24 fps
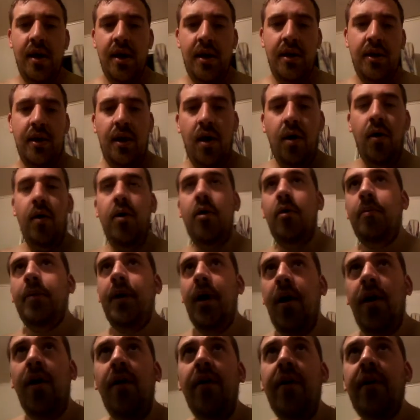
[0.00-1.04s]
it'll be
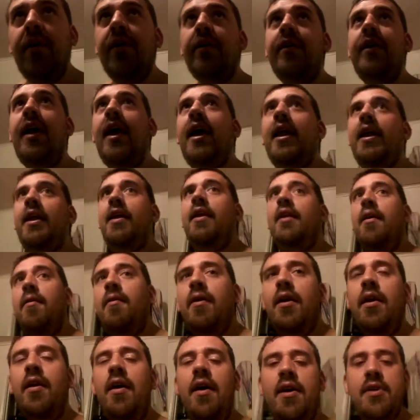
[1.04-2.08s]
all entertaining and
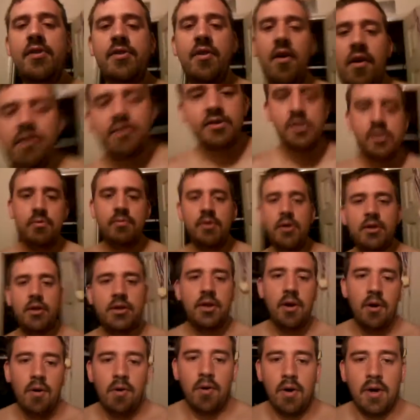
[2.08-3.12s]
whatnot as long as we're
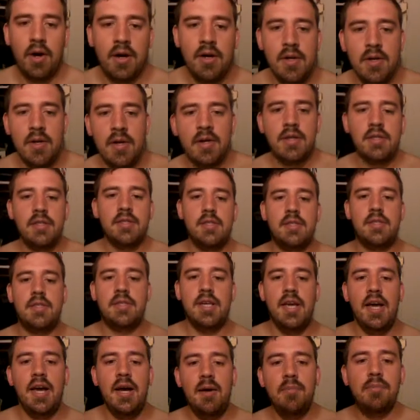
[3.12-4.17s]
your
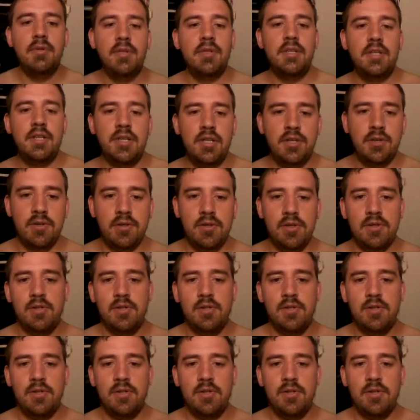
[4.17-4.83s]
WWE